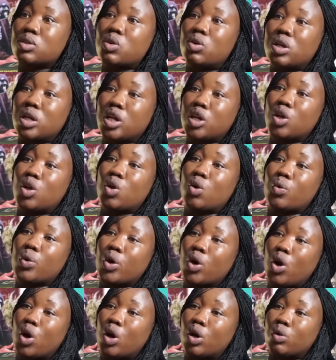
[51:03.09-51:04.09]
already going
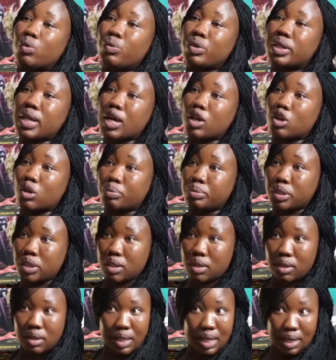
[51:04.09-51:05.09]
on with
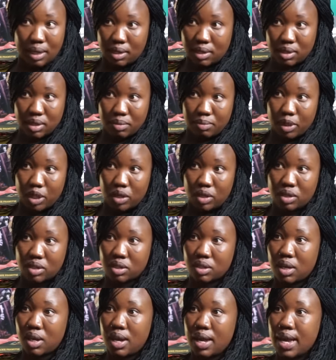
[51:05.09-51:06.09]
adoption things,
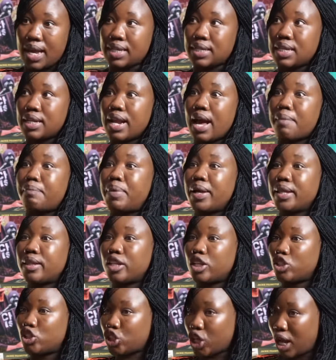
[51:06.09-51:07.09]
because as an
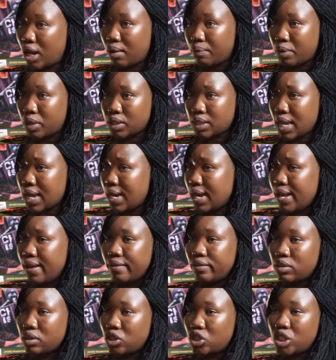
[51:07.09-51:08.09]
abandoned child, because I
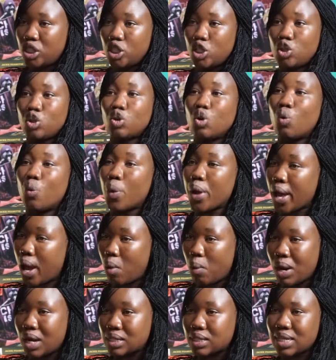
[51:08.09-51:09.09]
left, she didn't know where I
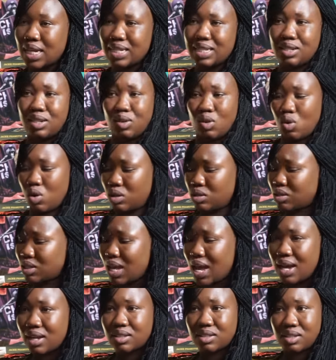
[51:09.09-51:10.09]
was. I didn't
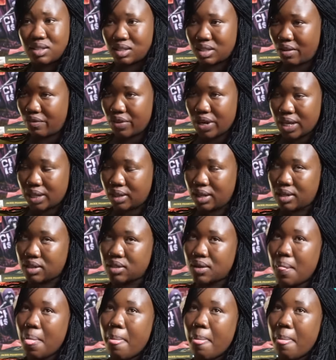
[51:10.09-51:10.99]
contact and stuff like that.